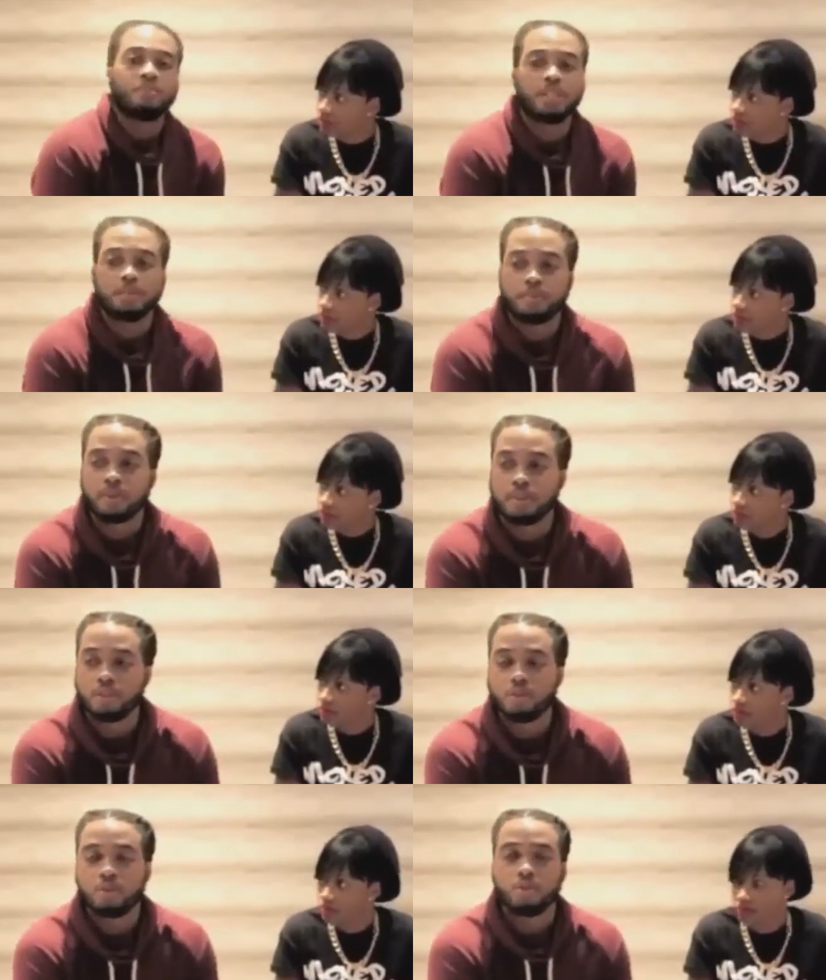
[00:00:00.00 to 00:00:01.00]
Speaker 1: People
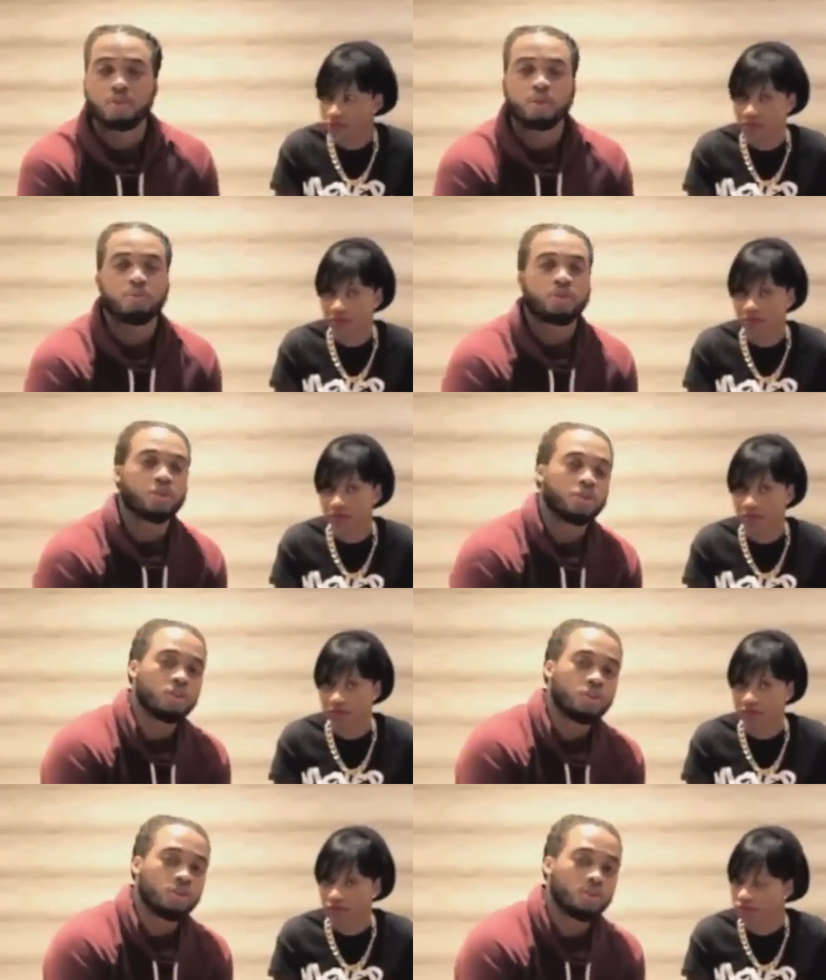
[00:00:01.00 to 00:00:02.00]
YouTube
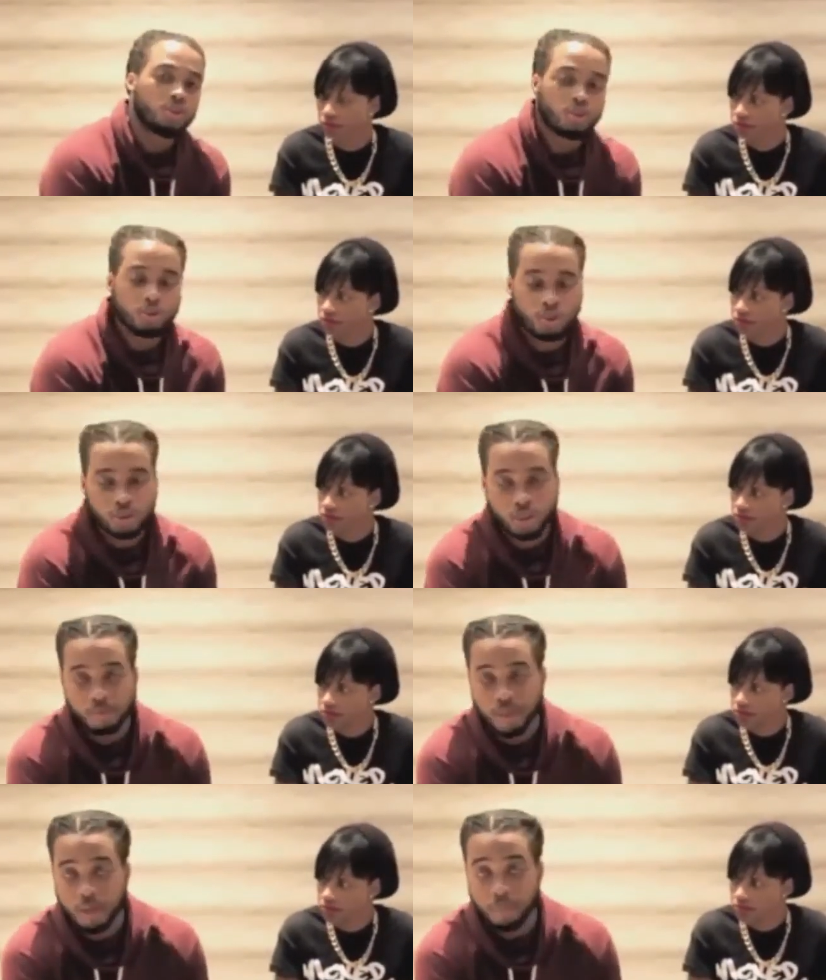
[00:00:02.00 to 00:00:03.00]
shut down due to
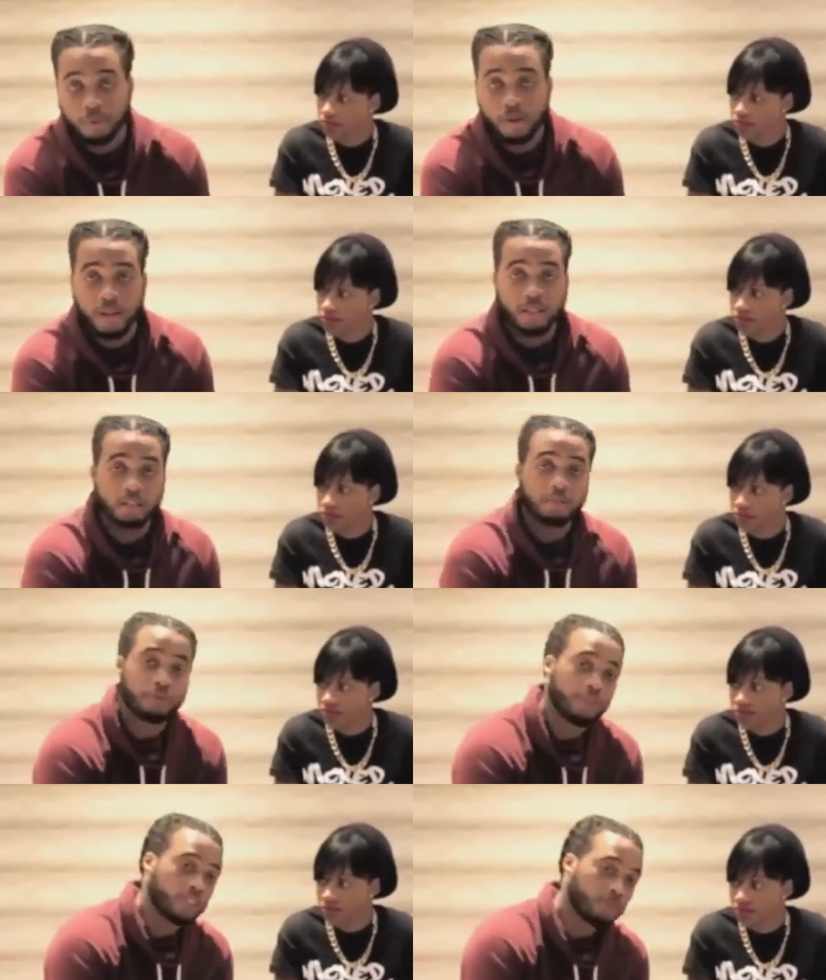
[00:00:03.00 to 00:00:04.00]
some copyright
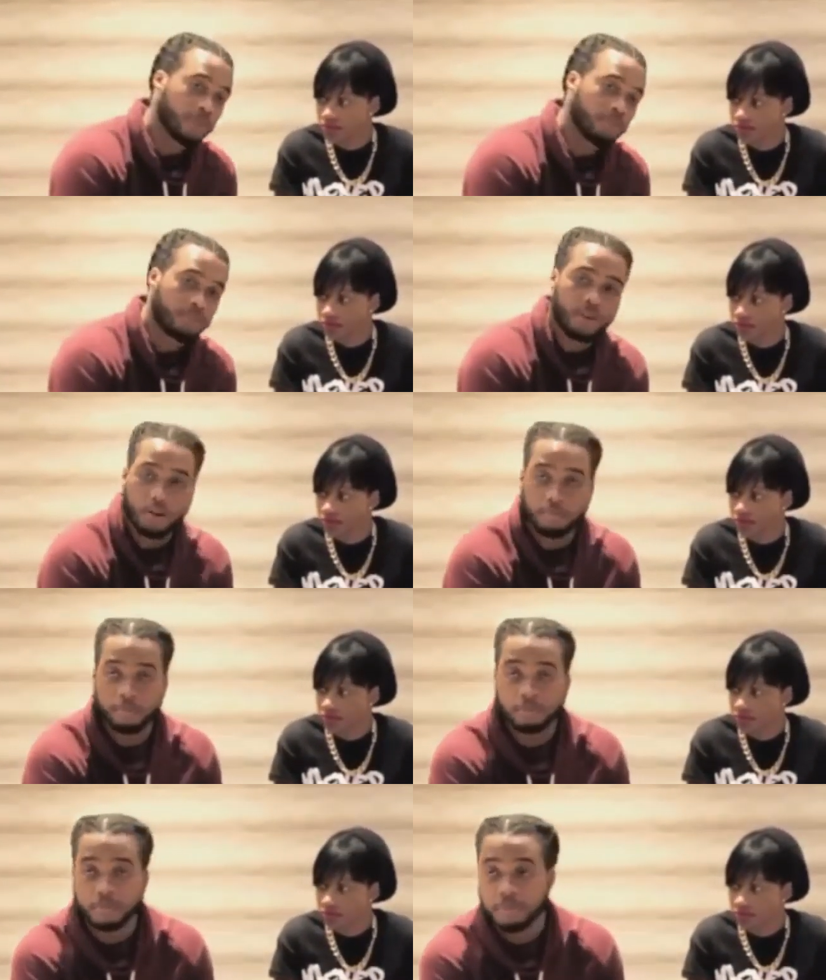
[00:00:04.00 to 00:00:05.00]
infringement
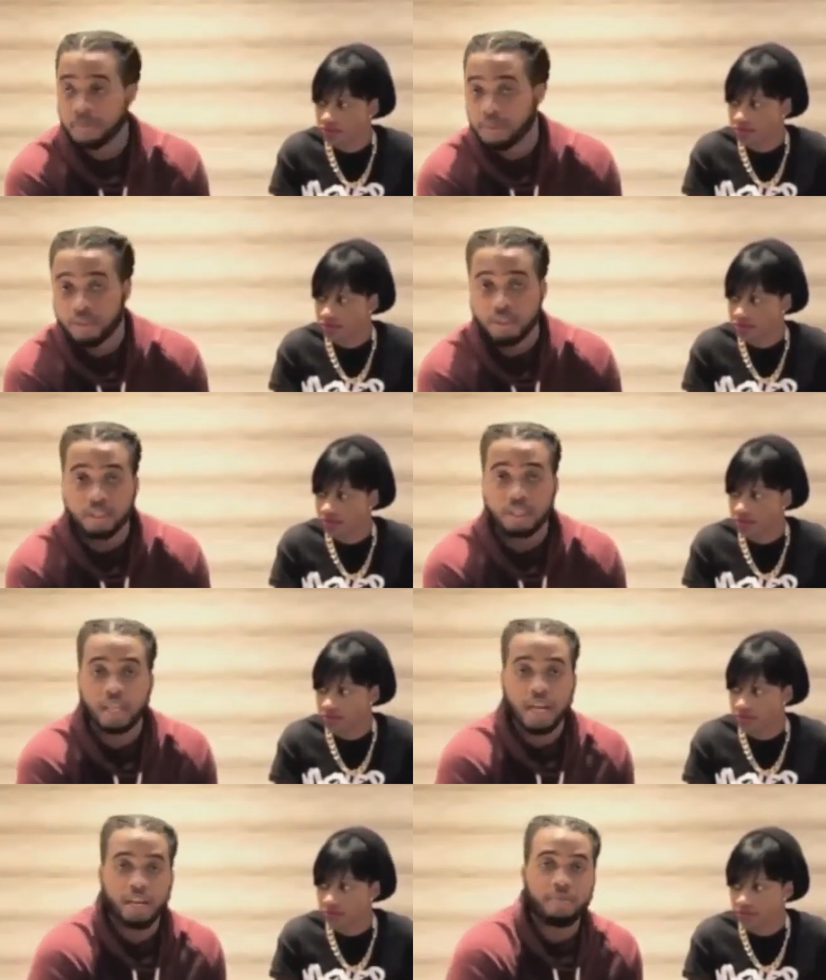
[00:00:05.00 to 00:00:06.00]
from
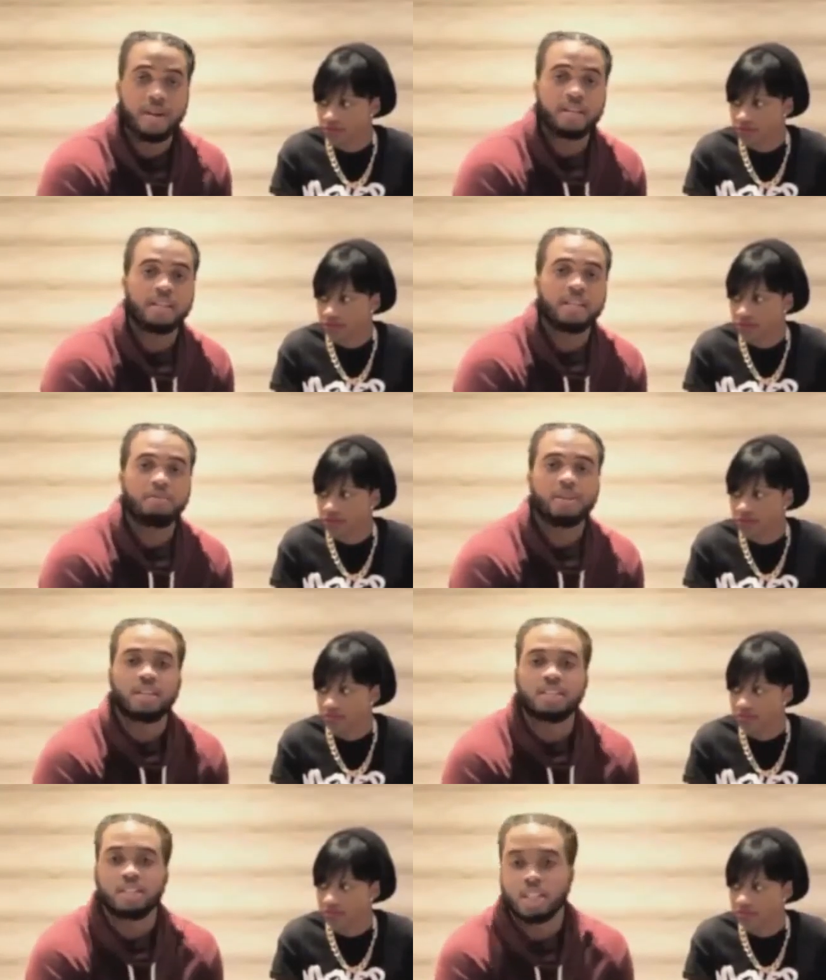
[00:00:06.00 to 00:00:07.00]
this guy by the name
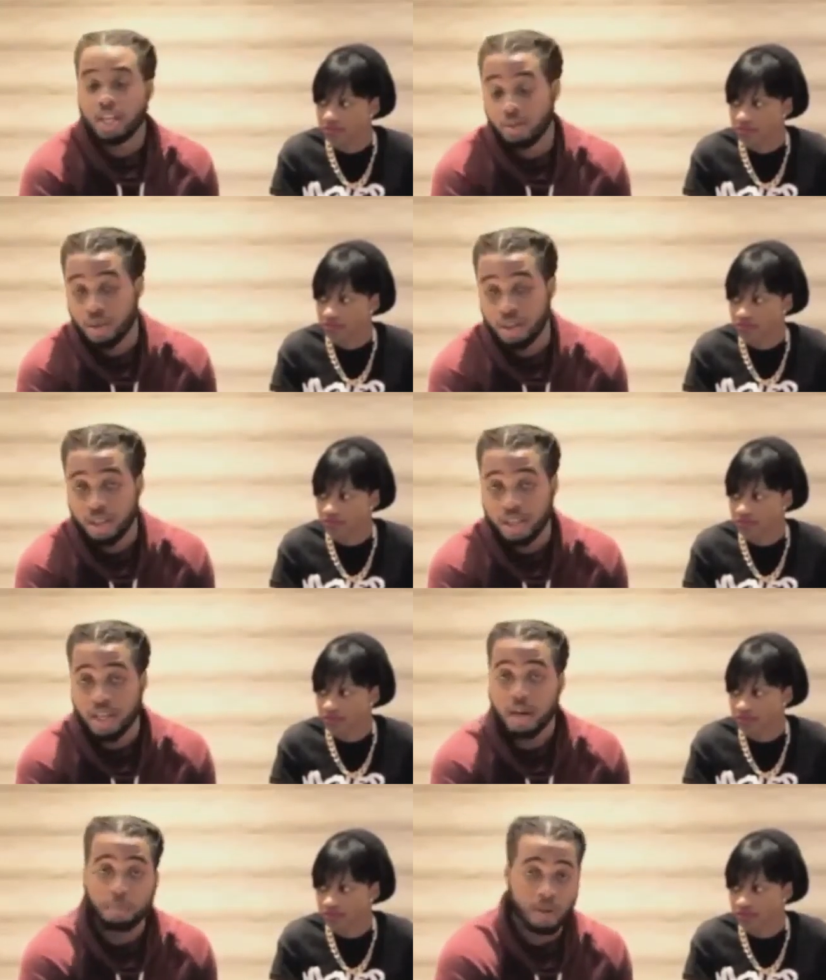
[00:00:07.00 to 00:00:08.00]
of Johnny Wonder
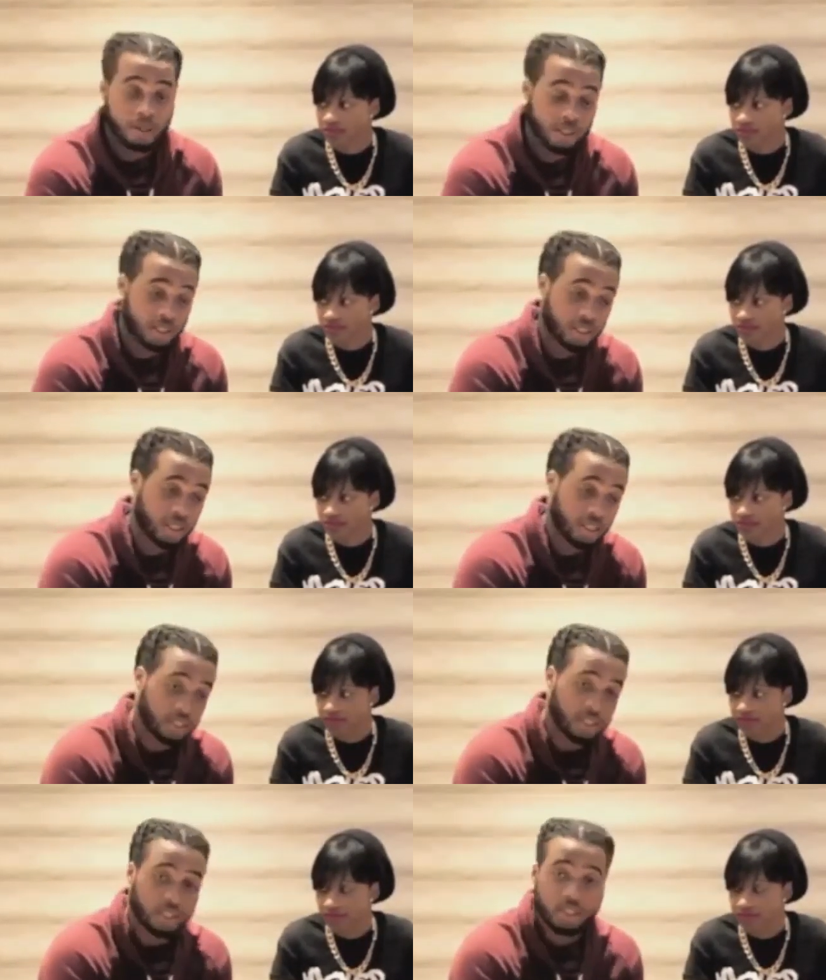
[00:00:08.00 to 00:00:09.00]
Happilus,
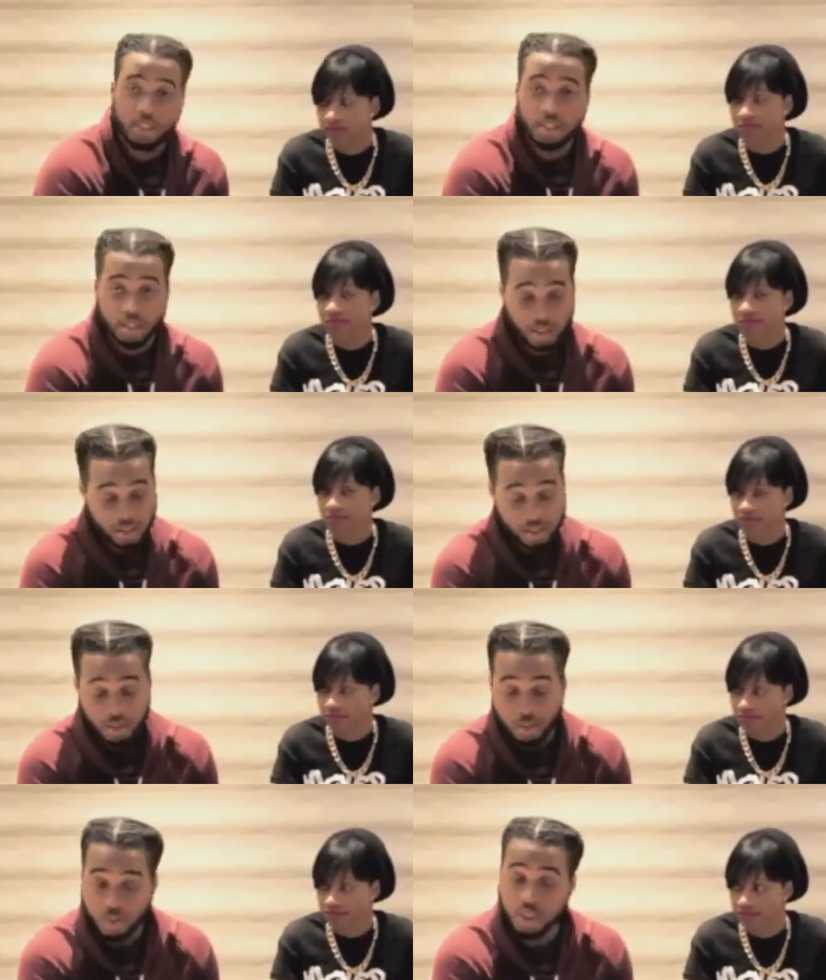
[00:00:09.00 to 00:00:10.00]

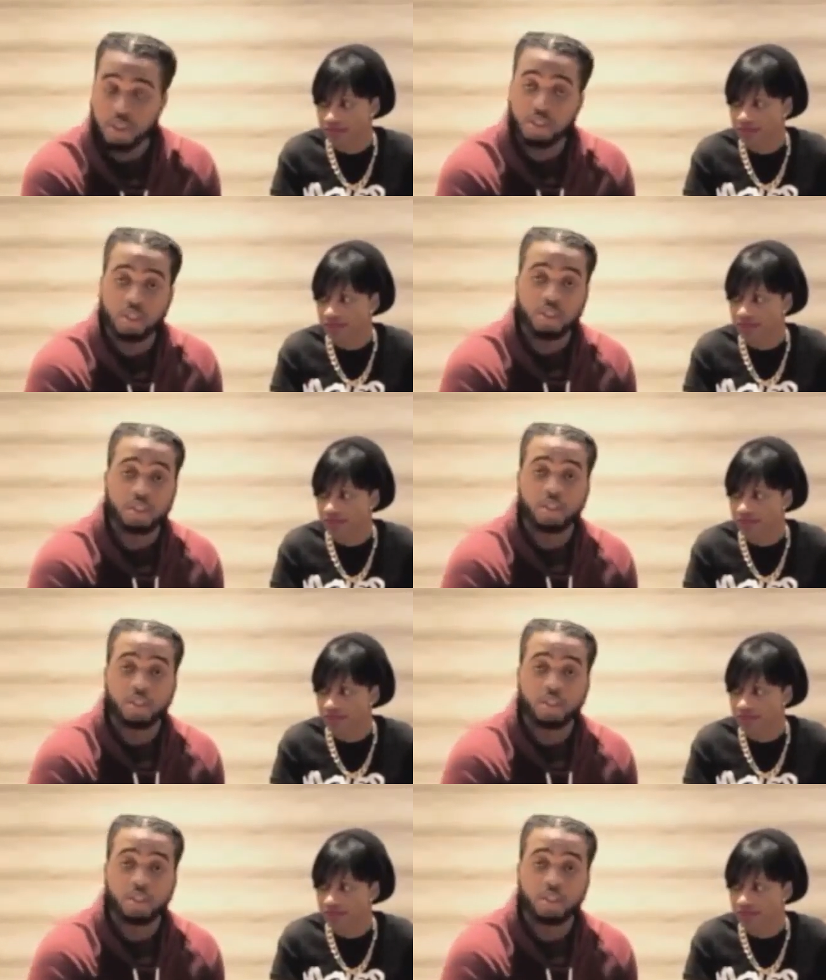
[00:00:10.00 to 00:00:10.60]
which